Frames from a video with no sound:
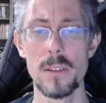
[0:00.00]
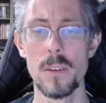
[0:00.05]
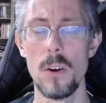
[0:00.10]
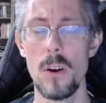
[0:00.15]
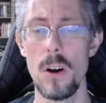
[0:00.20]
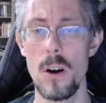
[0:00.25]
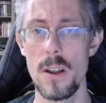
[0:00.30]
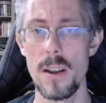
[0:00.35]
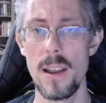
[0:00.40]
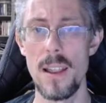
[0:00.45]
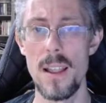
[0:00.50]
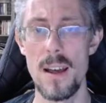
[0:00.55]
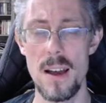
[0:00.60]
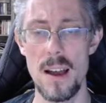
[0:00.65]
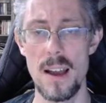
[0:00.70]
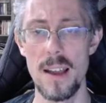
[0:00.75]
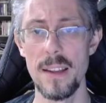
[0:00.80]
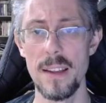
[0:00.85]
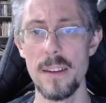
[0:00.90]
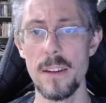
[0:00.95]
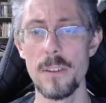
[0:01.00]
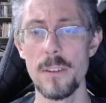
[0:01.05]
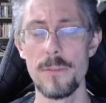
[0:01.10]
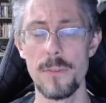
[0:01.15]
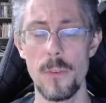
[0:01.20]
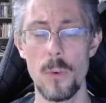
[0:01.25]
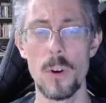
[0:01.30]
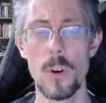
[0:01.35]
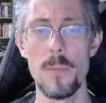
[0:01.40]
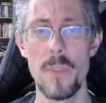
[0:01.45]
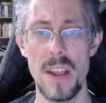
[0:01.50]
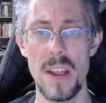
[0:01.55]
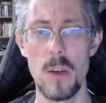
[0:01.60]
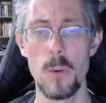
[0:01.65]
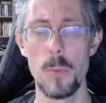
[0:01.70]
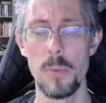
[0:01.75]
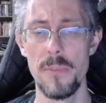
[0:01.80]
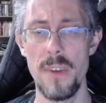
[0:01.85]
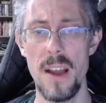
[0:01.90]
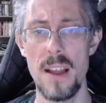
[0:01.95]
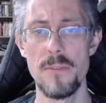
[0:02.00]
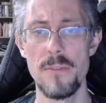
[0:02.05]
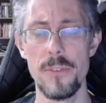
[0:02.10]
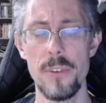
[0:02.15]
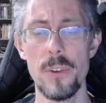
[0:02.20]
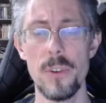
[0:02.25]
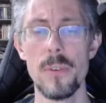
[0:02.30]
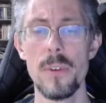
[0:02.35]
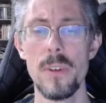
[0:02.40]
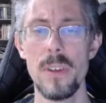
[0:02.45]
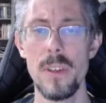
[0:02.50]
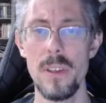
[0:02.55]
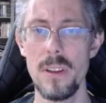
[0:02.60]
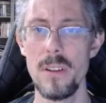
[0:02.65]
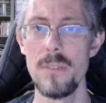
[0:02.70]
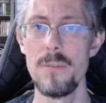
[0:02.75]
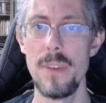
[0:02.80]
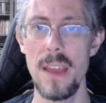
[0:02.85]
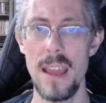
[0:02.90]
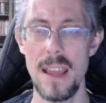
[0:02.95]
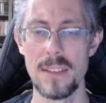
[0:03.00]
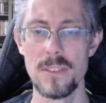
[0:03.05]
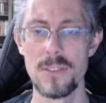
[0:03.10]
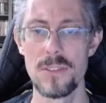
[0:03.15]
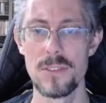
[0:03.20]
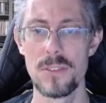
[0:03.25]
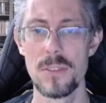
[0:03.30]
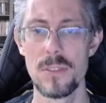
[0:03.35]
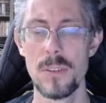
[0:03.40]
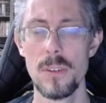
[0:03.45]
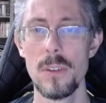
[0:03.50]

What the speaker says: online in a forum that I will provide for you in advance.